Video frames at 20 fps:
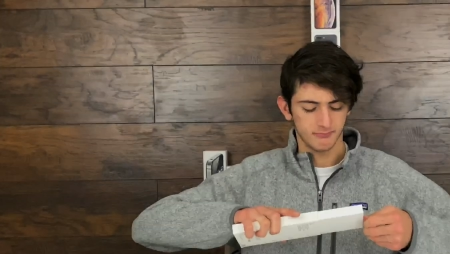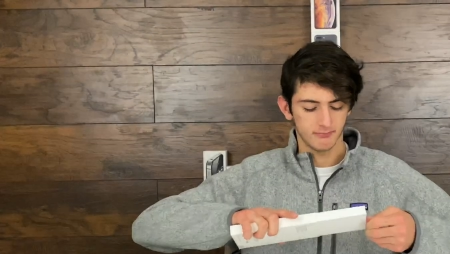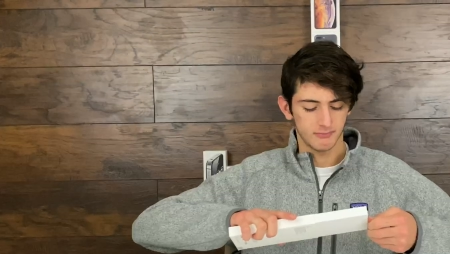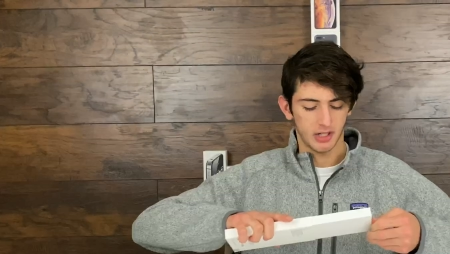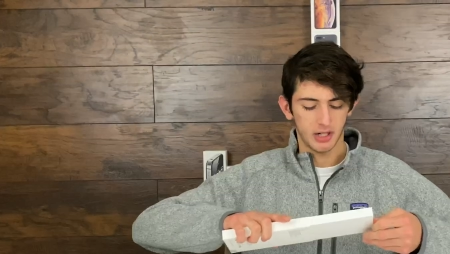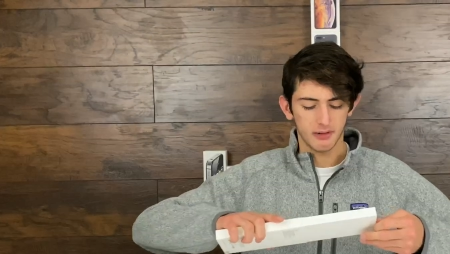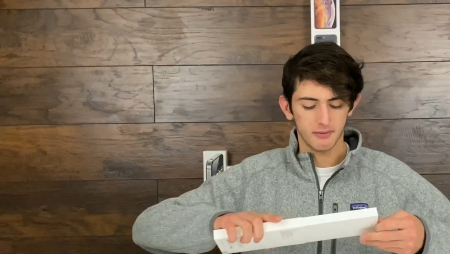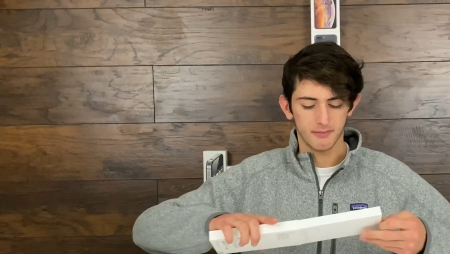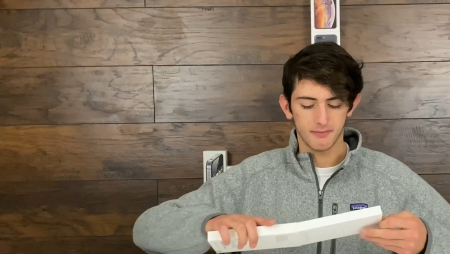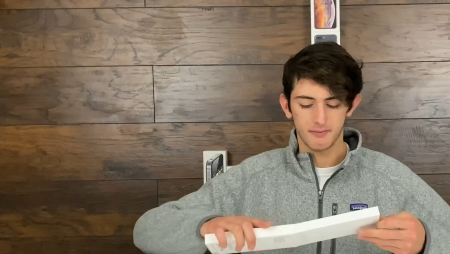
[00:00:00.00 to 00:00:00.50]

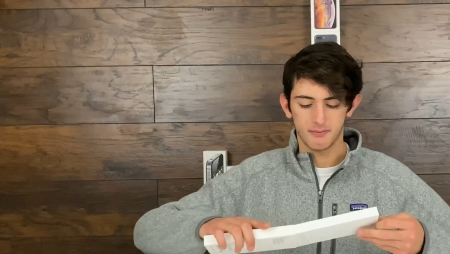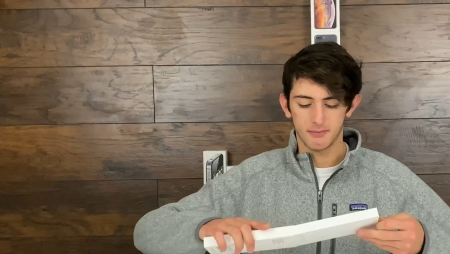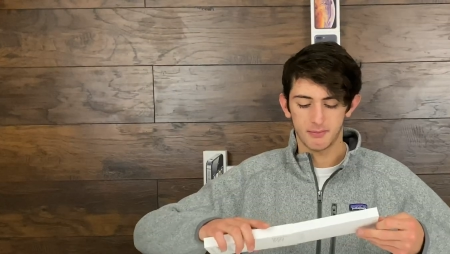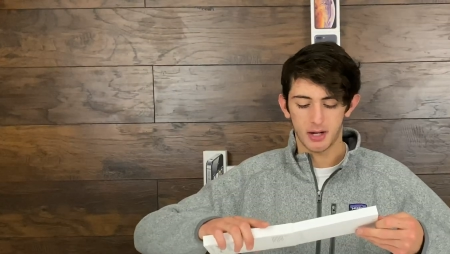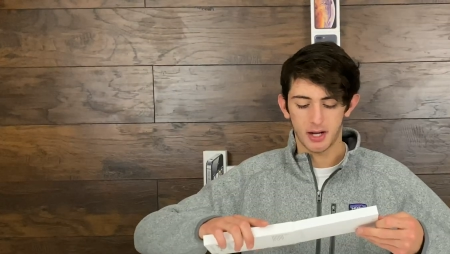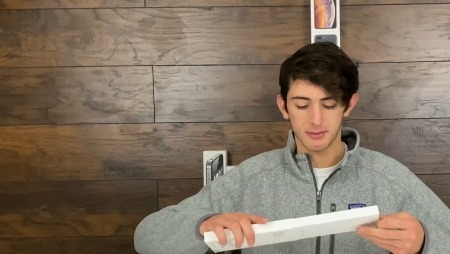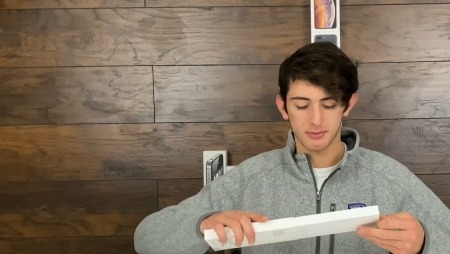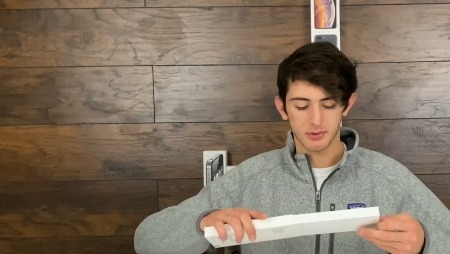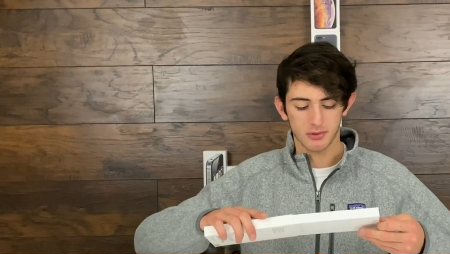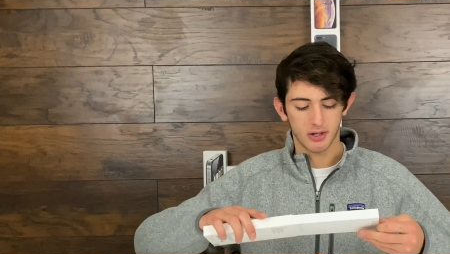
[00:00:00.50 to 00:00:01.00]
Oh,
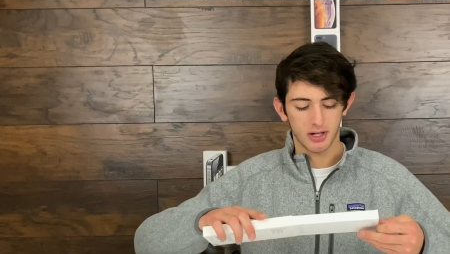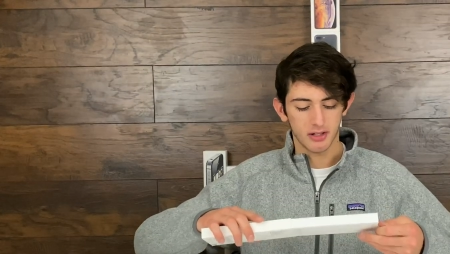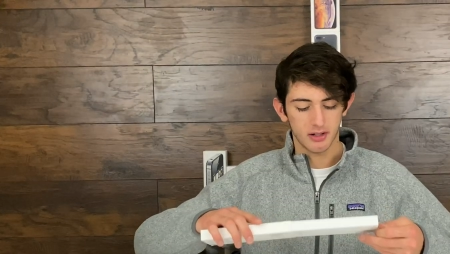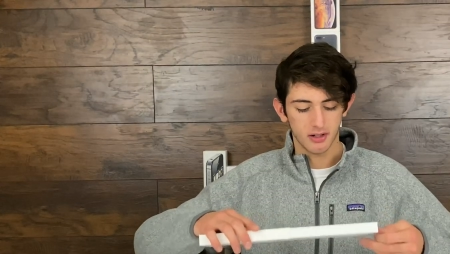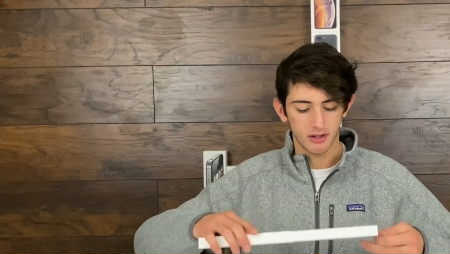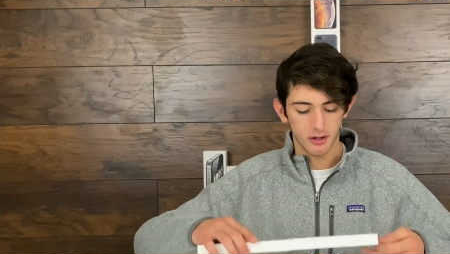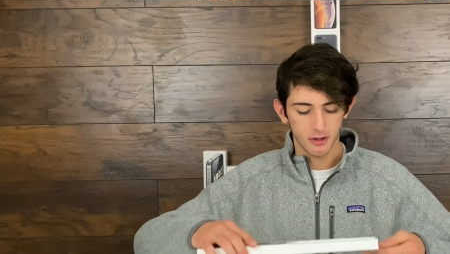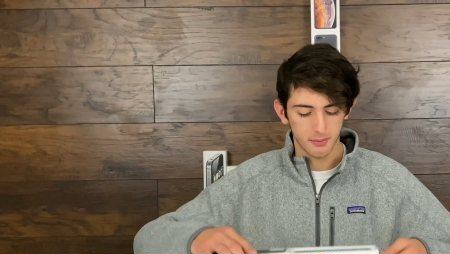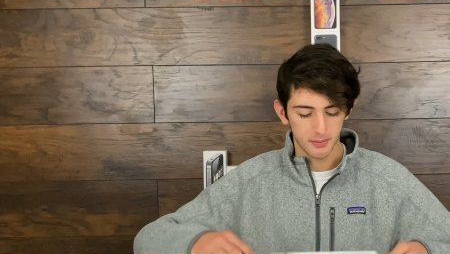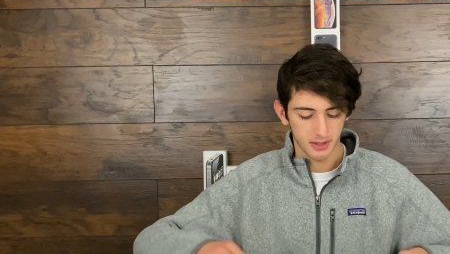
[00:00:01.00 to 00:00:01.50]
pops right
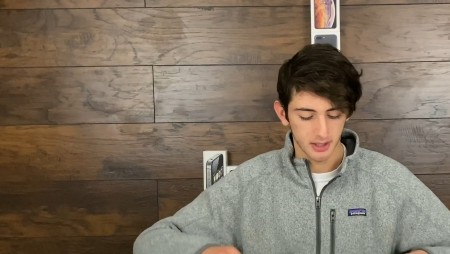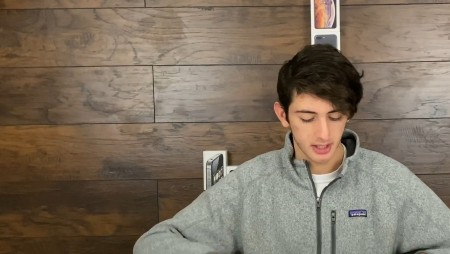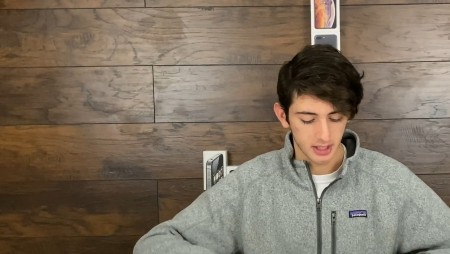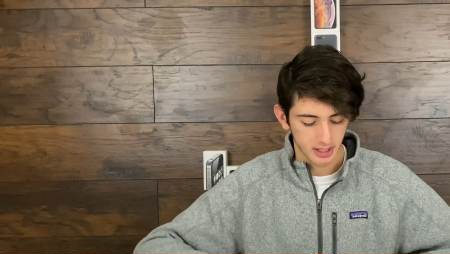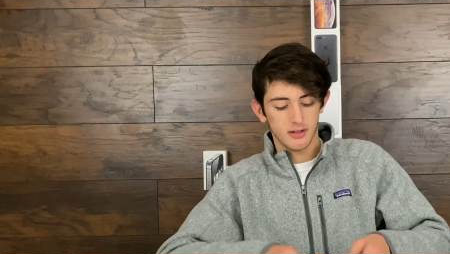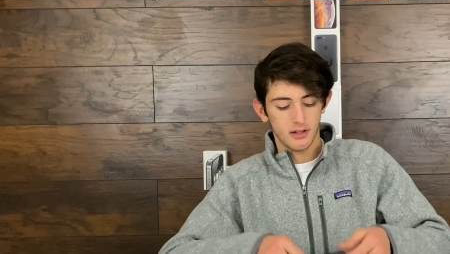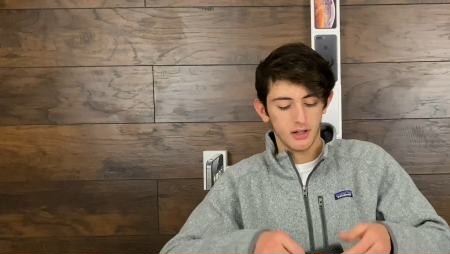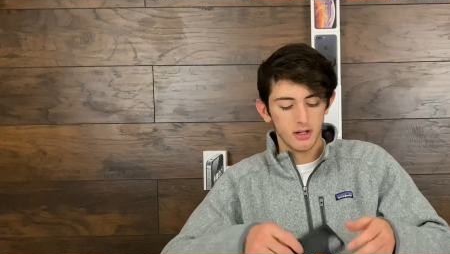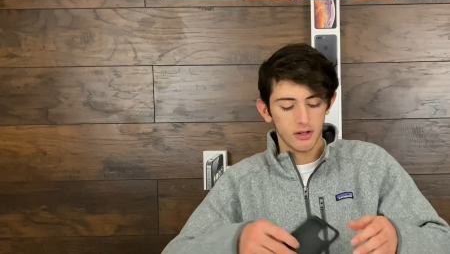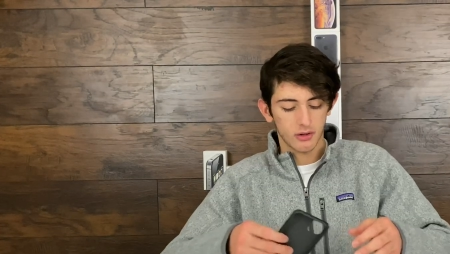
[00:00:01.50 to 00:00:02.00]
on open.
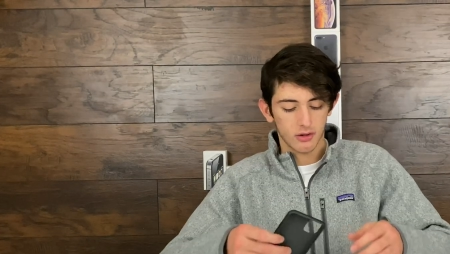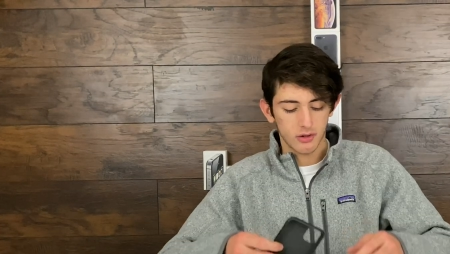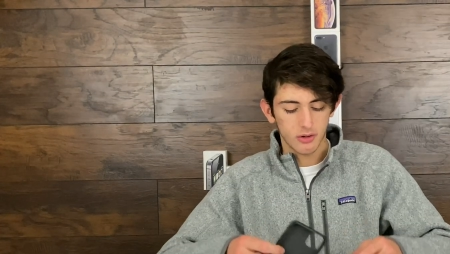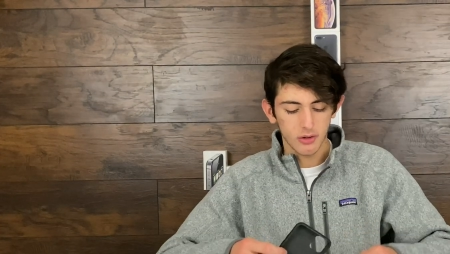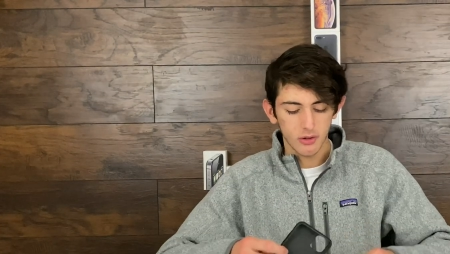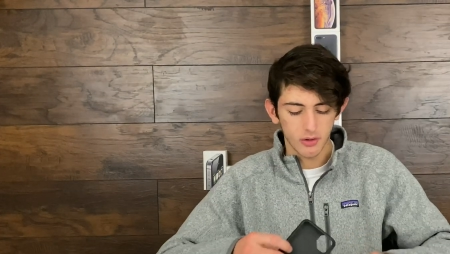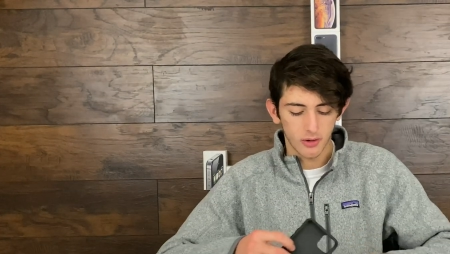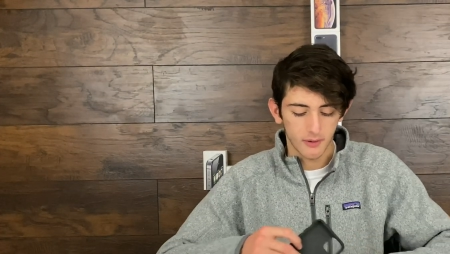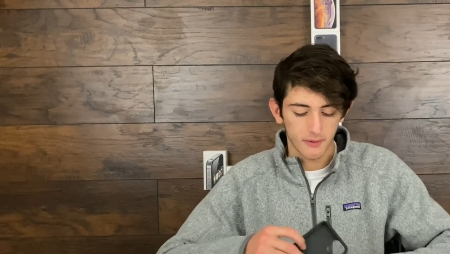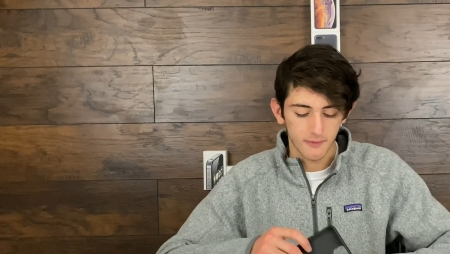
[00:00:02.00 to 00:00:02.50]
Oh,
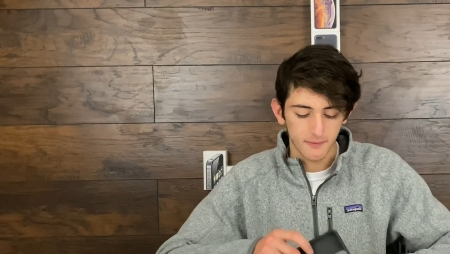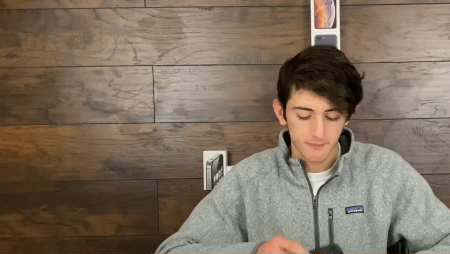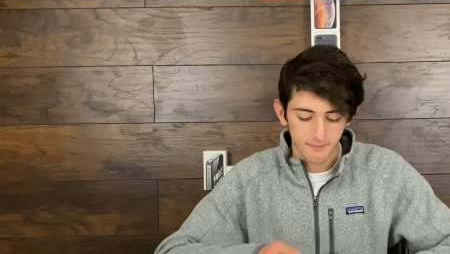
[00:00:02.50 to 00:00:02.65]
cool.